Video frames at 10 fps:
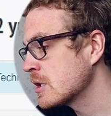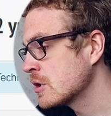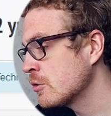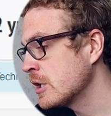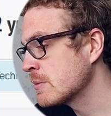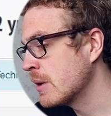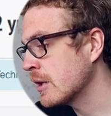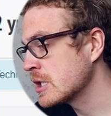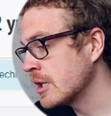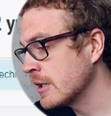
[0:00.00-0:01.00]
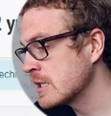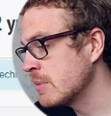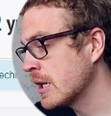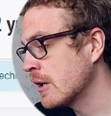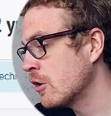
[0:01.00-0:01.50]
Studies, be studies
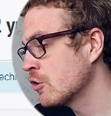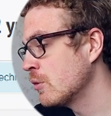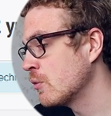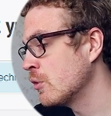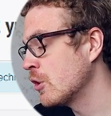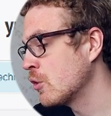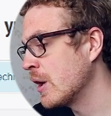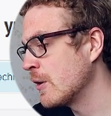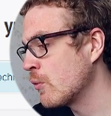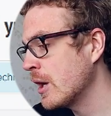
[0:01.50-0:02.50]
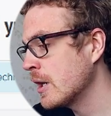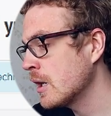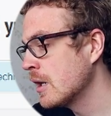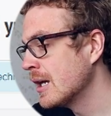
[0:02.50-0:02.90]
begin autumn 2020,